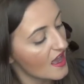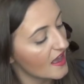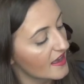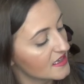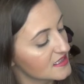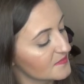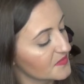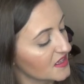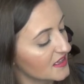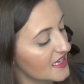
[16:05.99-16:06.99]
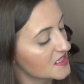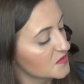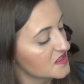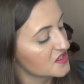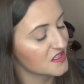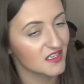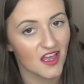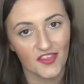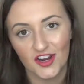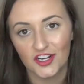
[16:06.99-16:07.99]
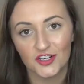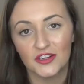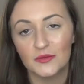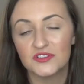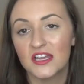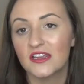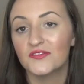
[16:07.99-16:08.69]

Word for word: and Lace was just another cream shade.